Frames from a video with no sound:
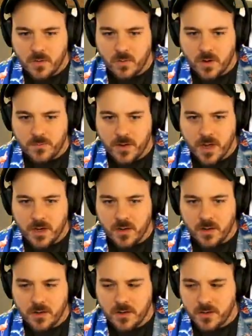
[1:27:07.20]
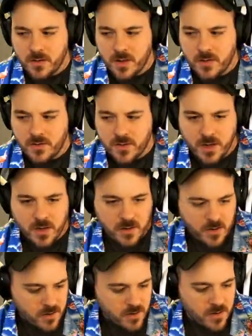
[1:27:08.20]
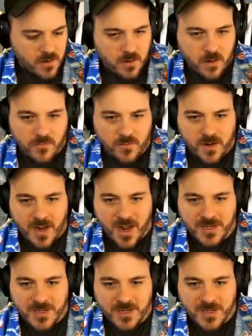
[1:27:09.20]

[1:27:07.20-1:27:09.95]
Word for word: One bottle. The other thing? Over here.